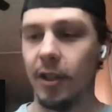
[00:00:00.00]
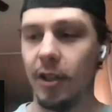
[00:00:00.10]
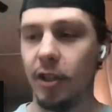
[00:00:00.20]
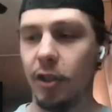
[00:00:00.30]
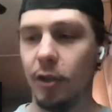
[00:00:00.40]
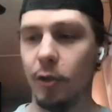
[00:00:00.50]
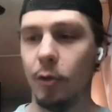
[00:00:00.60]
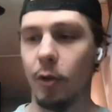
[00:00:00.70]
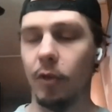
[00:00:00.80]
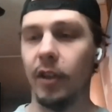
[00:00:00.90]
you
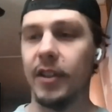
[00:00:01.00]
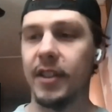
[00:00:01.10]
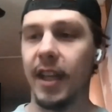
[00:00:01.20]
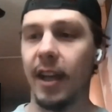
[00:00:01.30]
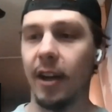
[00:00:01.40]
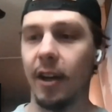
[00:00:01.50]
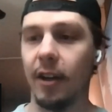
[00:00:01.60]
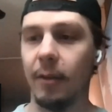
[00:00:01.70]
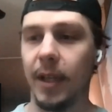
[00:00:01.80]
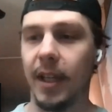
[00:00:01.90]
are really
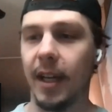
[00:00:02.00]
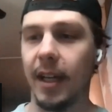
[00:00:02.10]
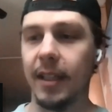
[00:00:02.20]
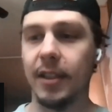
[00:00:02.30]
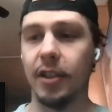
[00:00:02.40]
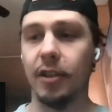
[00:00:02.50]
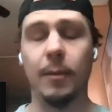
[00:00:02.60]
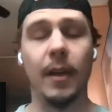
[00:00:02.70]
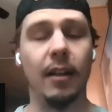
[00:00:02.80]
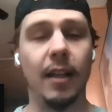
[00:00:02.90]
scared because you're
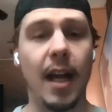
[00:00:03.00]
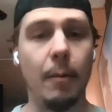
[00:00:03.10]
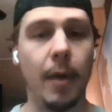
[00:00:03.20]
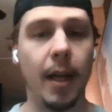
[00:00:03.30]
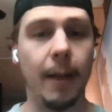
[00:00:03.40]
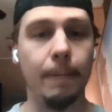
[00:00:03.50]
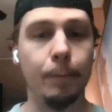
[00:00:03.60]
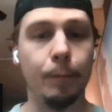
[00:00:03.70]
spending a lot of money,